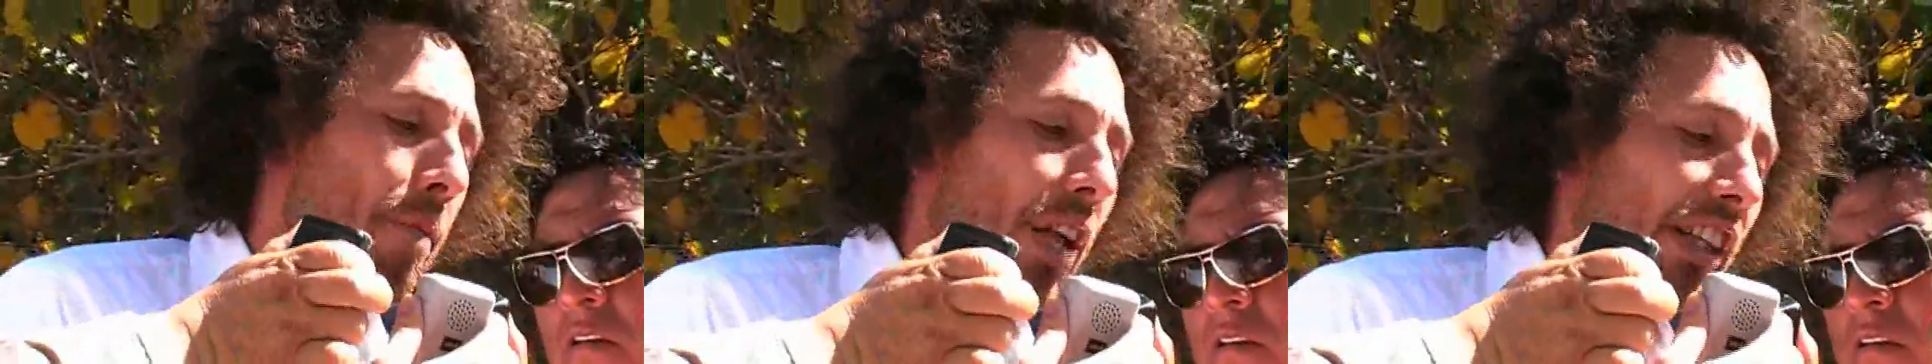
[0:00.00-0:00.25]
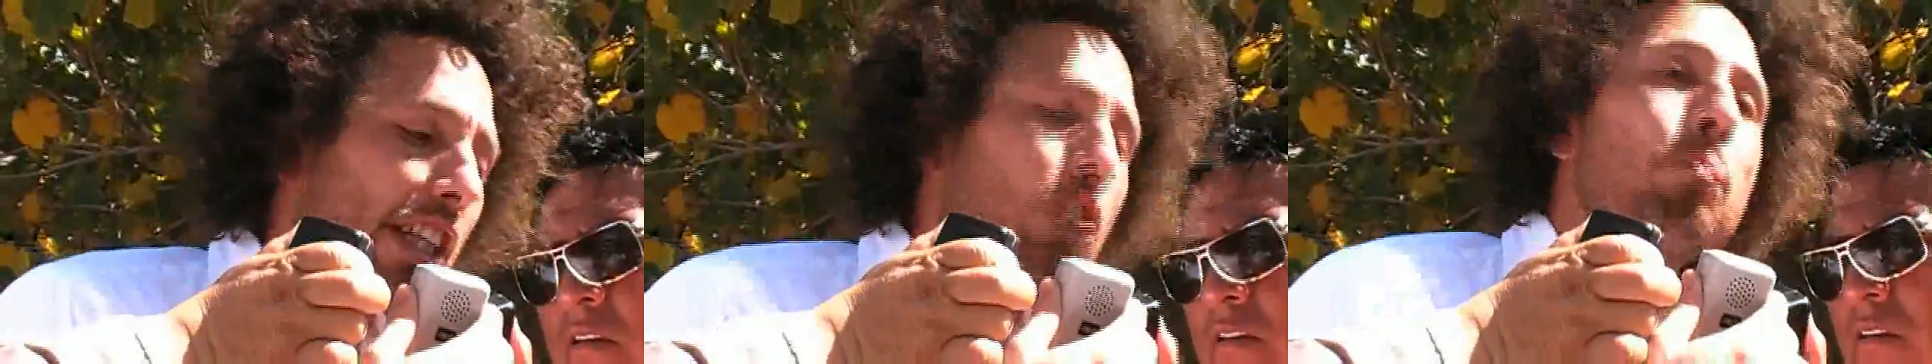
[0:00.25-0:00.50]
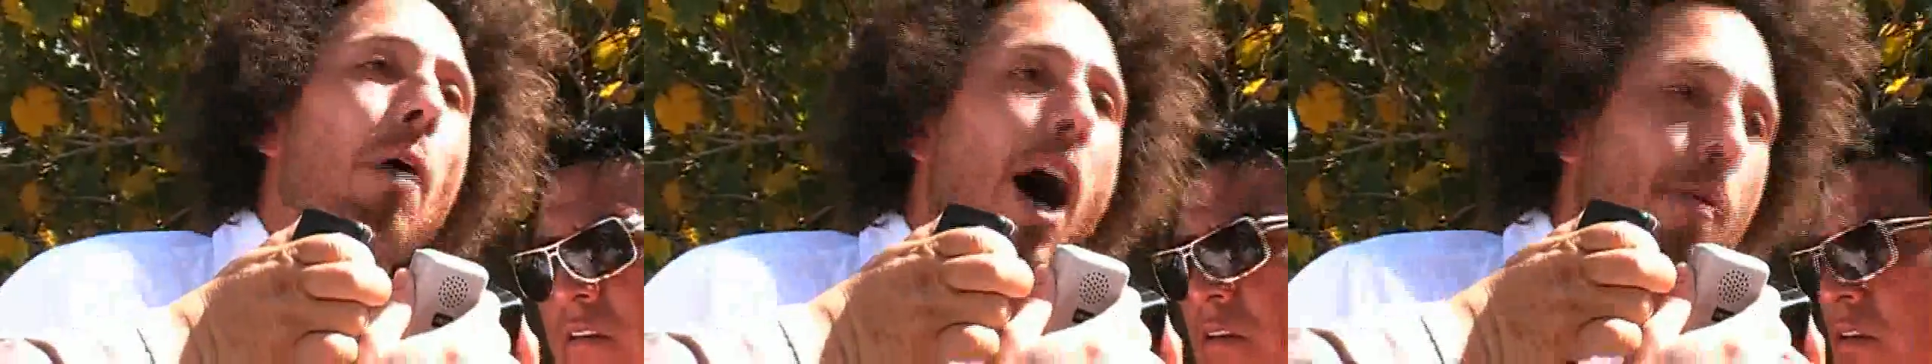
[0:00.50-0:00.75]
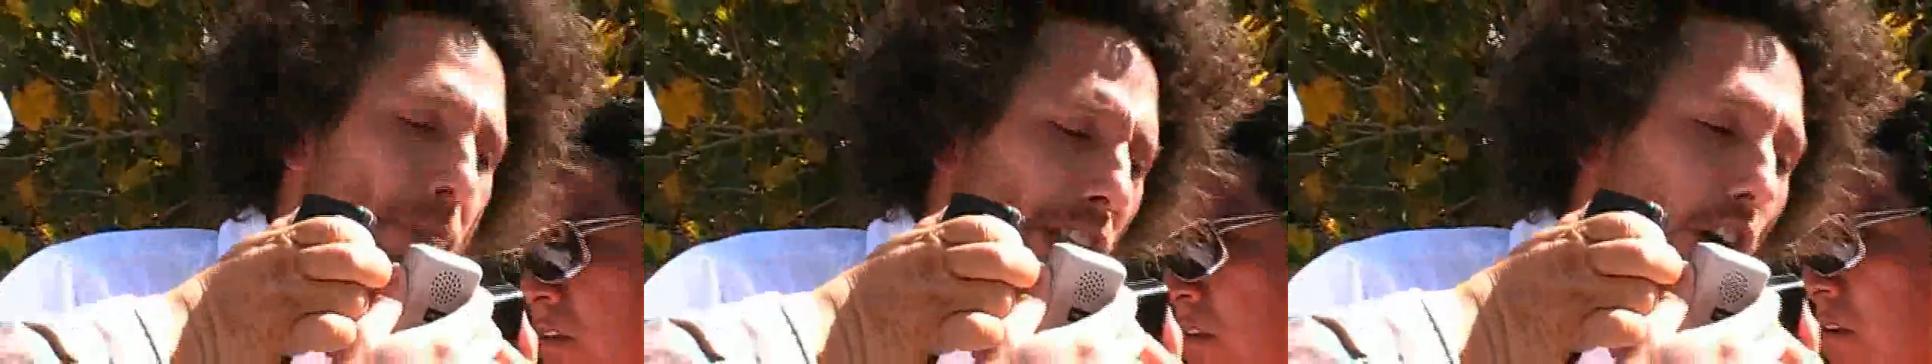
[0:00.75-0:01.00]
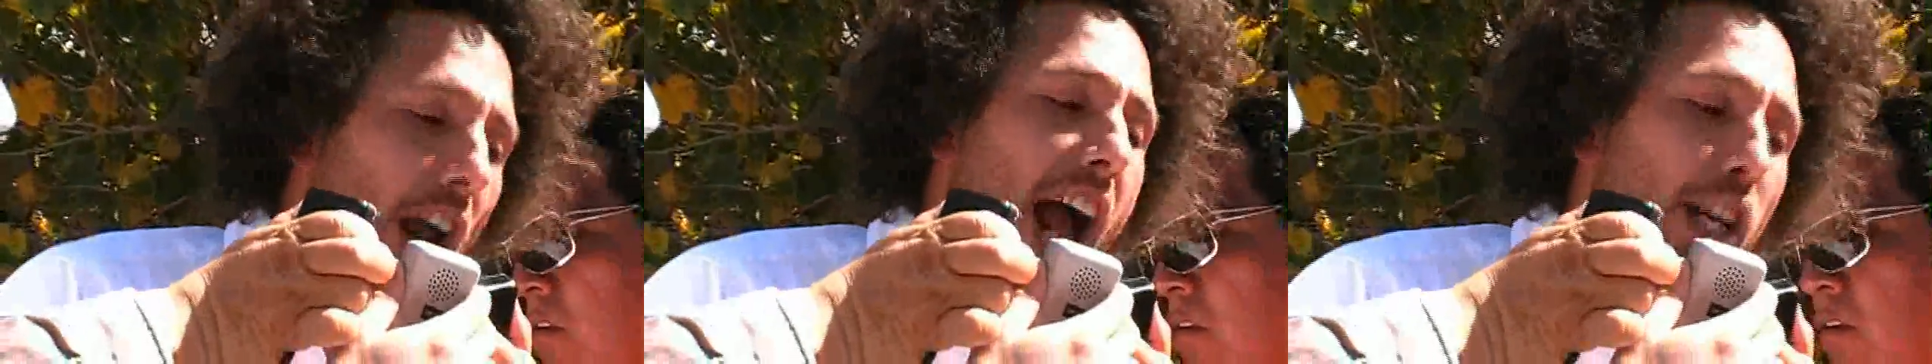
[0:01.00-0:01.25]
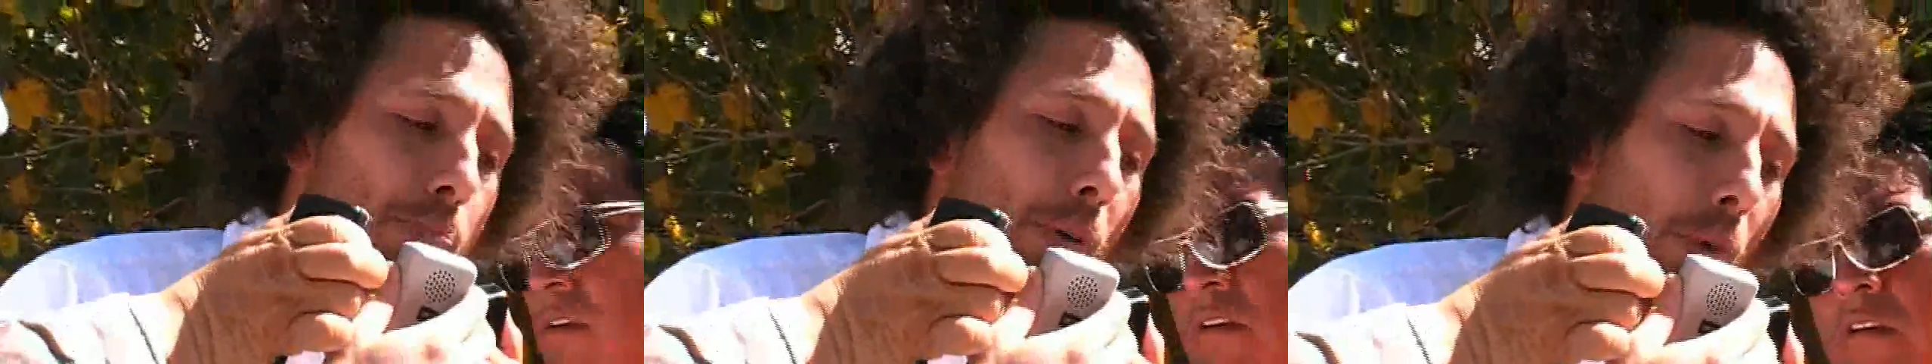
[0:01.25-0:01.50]
that these popular
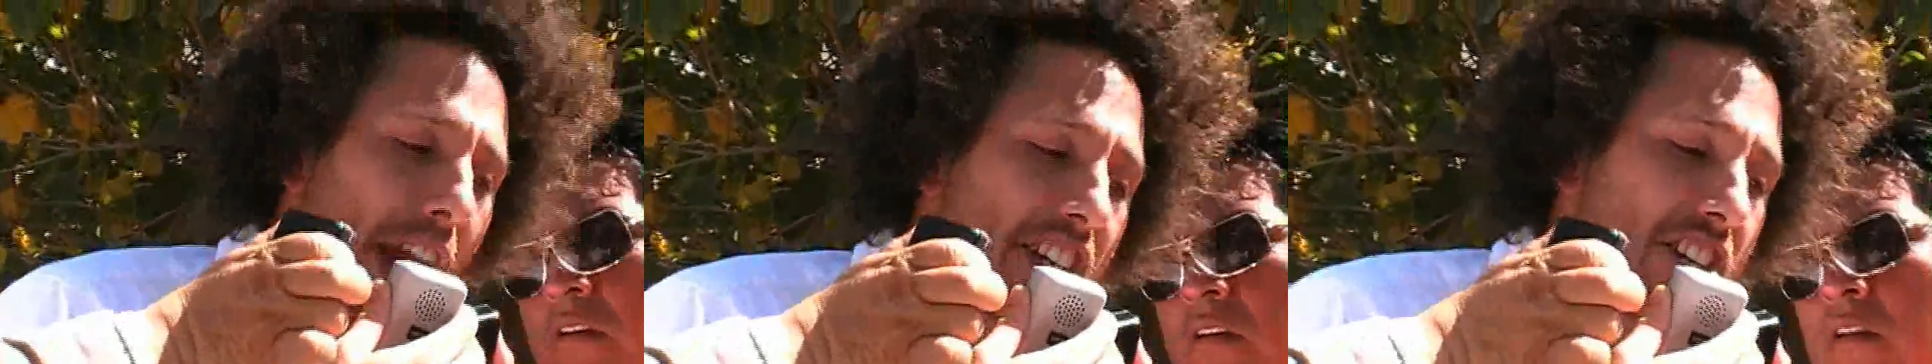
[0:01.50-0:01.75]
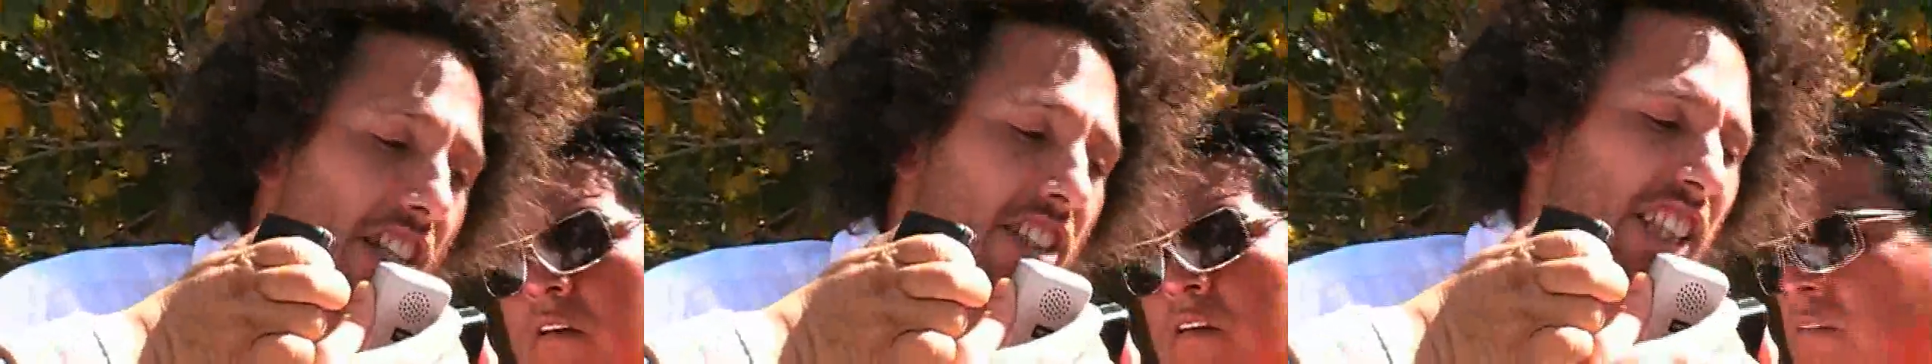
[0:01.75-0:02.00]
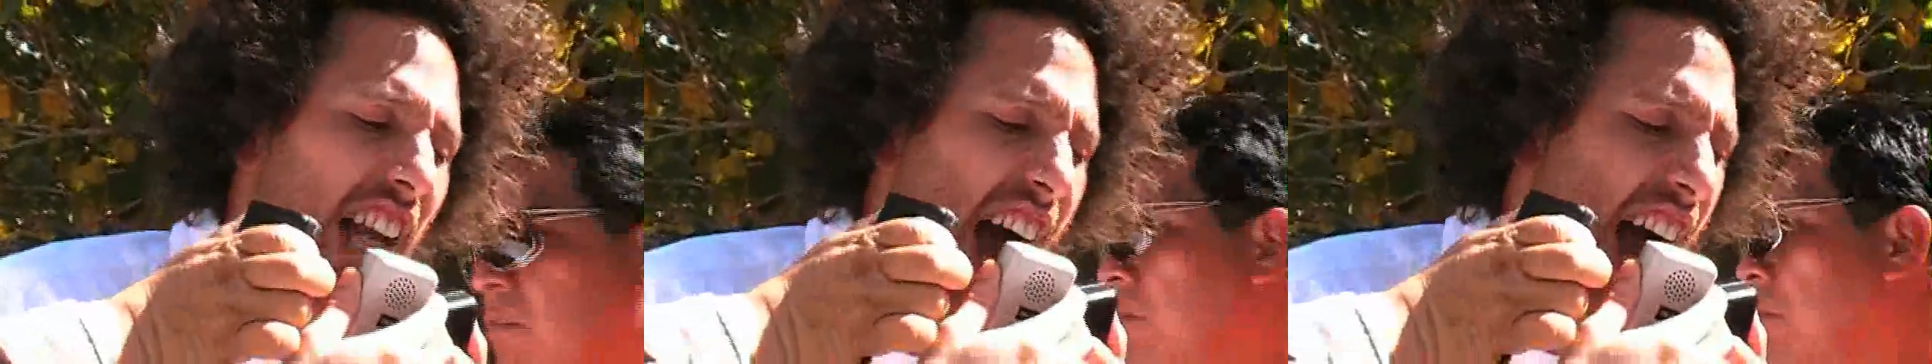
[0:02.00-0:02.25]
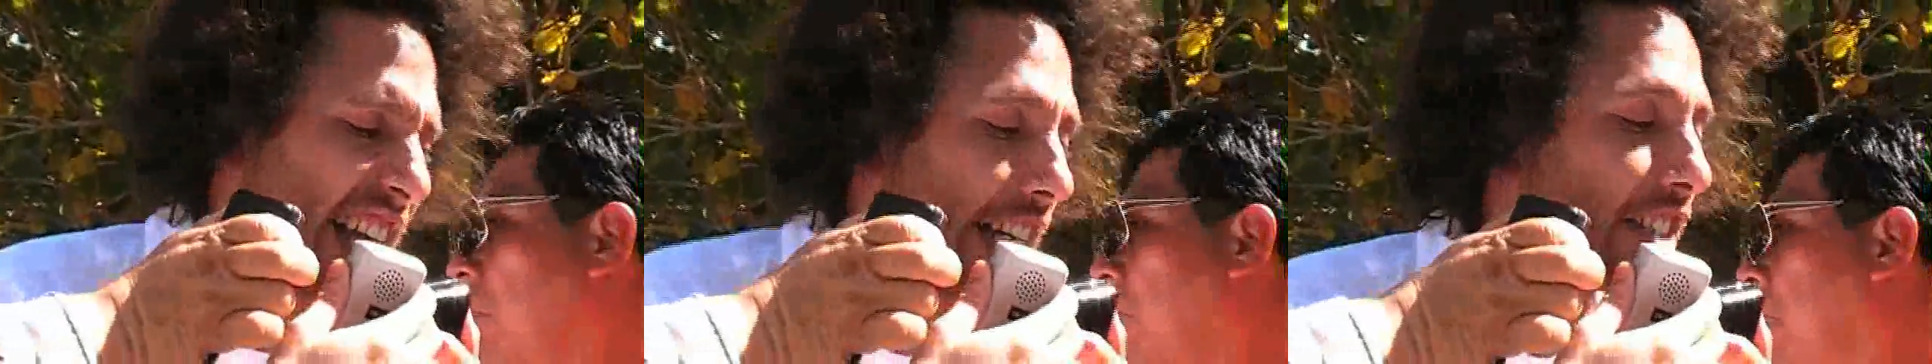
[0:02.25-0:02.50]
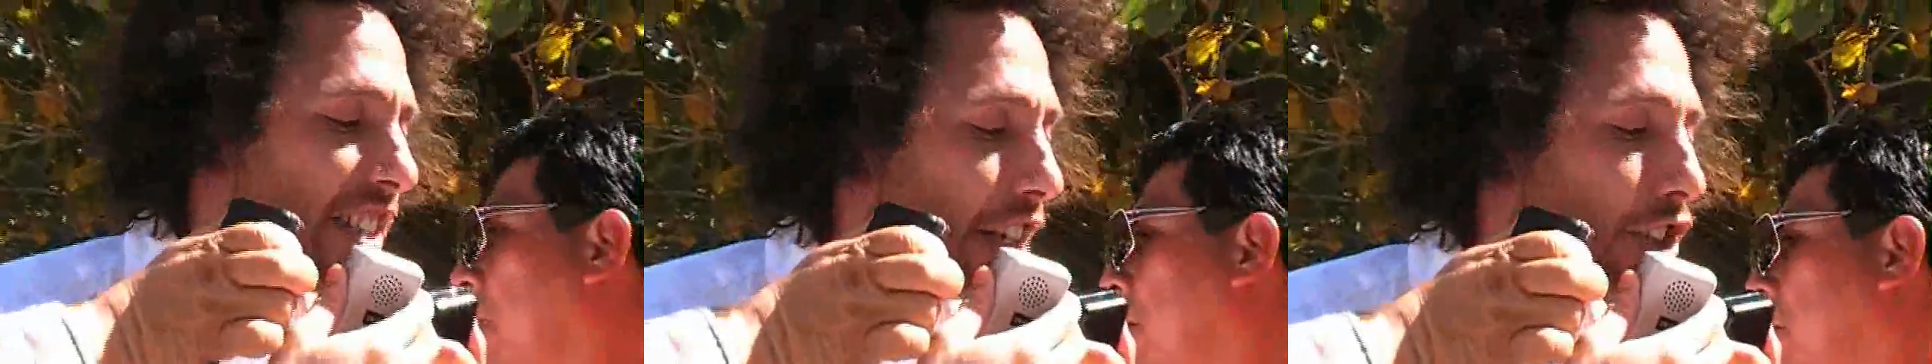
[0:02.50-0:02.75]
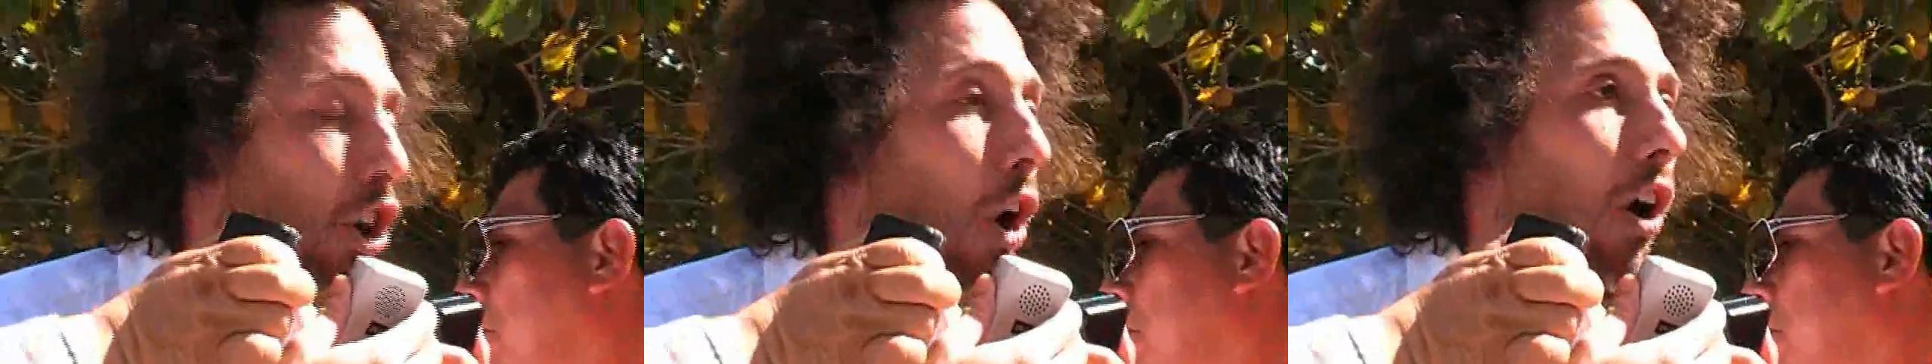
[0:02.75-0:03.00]
aspirations lie in
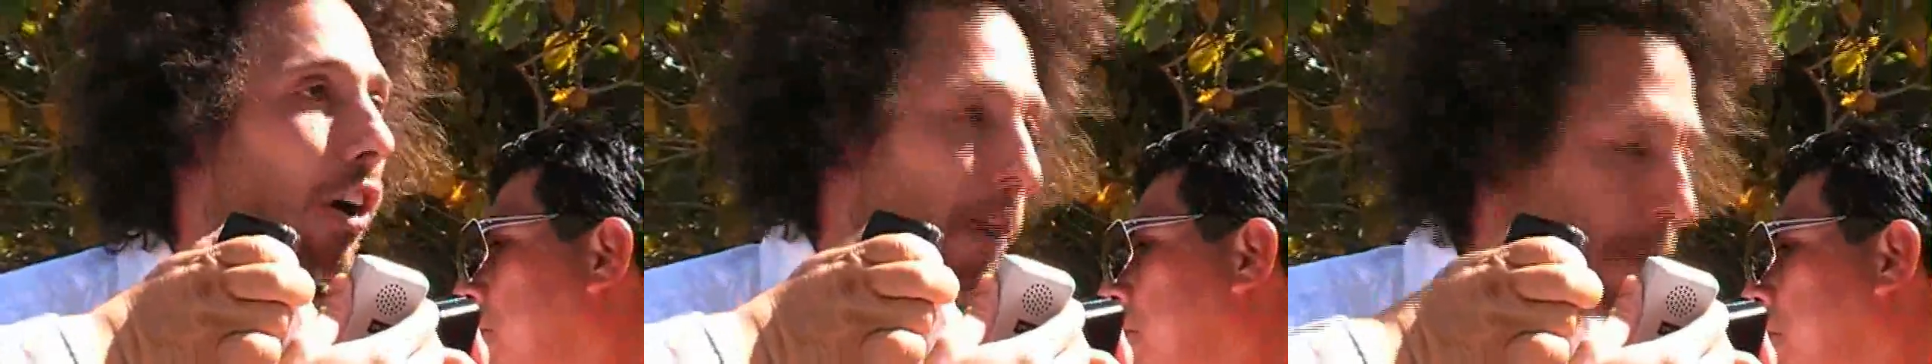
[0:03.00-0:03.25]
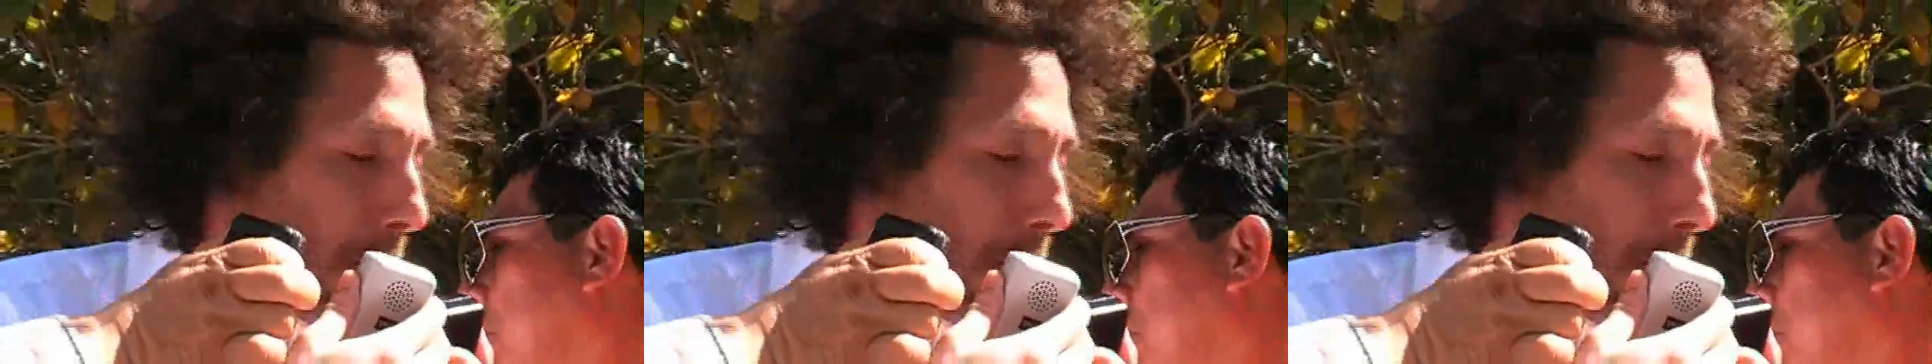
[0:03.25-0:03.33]
discord